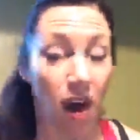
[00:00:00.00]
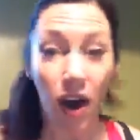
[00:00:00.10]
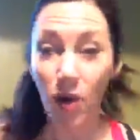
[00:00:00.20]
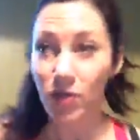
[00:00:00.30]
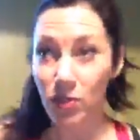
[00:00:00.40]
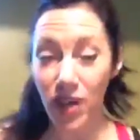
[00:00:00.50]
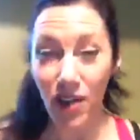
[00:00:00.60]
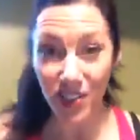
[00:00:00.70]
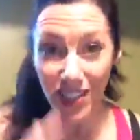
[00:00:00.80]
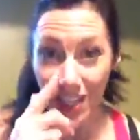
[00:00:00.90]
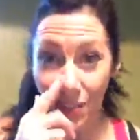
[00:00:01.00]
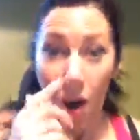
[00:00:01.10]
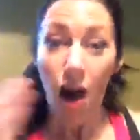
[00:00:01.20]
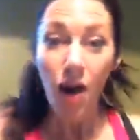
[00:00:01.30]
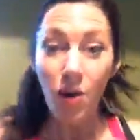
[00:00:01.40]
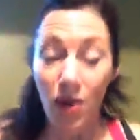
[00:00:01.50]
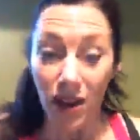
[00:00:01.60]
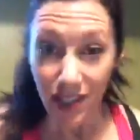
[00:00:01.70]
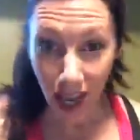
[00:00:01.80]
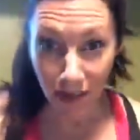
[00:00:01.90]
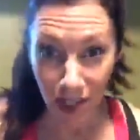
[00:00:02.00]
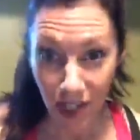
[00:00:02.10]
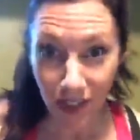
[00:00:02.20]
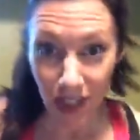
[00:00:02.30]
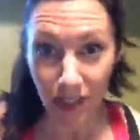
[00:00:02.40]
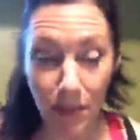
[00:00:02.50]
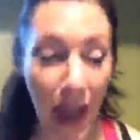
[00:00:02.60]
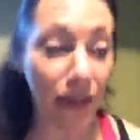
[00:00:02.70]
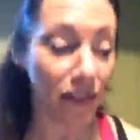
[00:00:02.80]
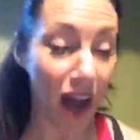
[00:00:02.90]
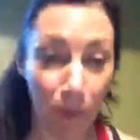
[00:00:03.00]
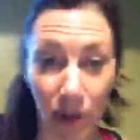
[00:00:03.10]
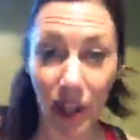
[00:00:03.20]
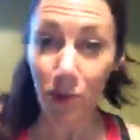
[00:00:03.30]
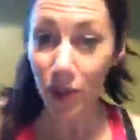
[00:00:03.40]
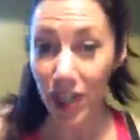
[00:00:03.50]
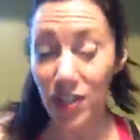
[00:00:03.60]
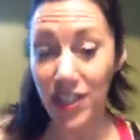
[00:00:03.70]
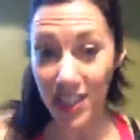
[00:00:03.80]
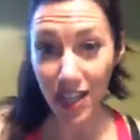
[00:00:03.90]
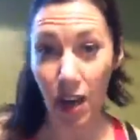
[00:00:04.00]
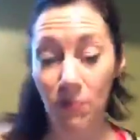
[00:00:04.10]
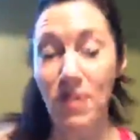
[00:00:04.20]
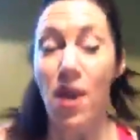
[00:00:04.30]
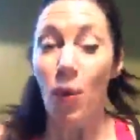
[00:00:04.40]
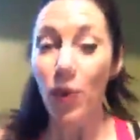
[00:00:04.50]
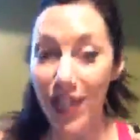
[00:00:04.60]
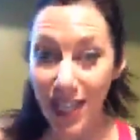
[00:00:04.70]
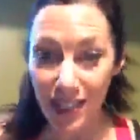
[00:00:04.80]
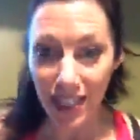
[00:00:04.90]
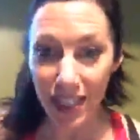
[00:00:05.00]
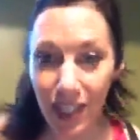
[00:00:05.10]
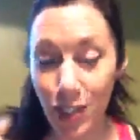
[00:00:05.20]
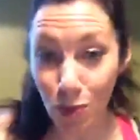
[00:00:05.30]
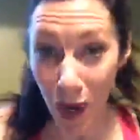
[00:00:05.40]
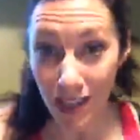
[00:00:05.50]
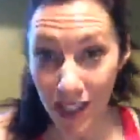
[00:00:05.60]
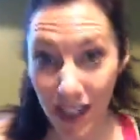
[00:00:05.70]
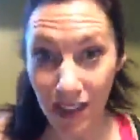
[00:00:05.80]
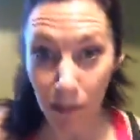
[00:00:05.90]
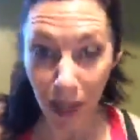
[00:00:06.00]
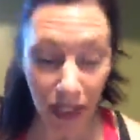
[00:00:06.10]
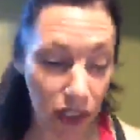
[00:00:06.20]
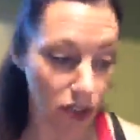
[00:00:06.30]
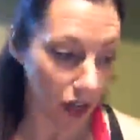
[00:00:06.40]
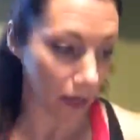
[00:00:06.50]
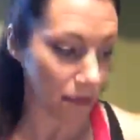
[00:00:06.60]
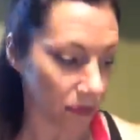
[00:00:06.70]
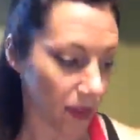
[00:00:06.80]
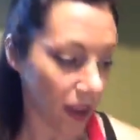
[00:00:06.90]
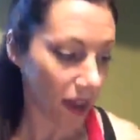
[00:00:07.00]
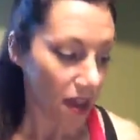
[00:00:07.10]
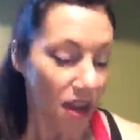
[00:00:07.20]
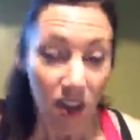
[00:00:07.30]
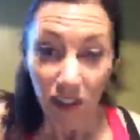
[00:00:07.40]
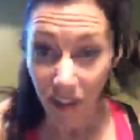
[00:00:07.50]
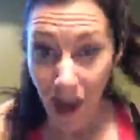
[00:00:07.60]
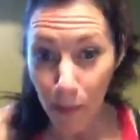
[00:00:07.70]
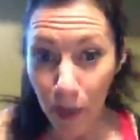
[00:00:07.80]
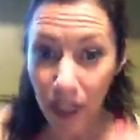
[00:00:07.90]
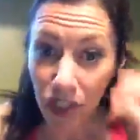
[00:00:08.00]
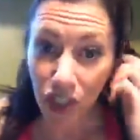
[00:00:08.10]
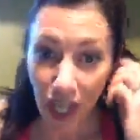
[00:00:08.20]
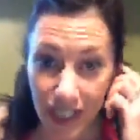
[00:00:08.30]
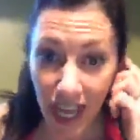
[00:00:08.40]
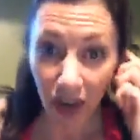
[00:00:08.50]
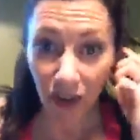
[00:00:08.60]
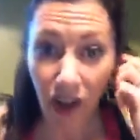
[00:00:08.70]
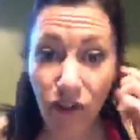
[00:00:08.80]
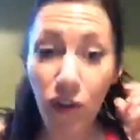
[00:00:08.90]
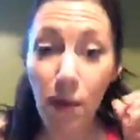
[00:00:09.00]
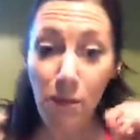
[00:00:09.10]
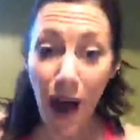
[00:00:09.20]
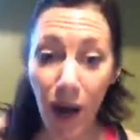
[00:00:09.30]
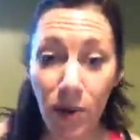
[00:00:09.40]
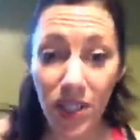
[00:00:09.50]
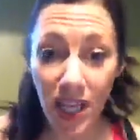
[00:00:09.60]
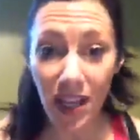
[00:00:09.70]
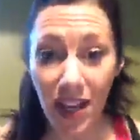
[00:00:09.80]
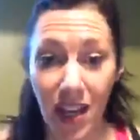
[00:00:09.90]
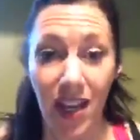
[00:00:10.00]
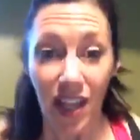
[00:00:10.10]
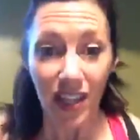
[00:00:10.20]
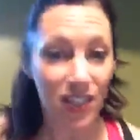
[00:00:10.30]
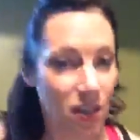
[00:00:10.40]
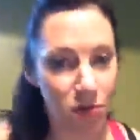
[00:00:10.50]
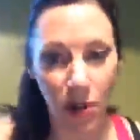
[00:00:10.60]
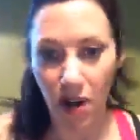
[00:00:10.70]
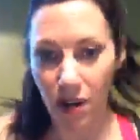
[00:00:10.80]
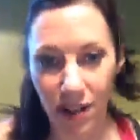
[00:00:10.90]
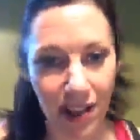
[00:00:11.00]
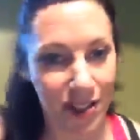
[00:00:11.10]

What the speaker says: Oh, 3 hours later, oh, time to shut down the fat burning. Well, here's the deal. When insulin is present in the bloodstream, fat burning is shut down for about, so wrong.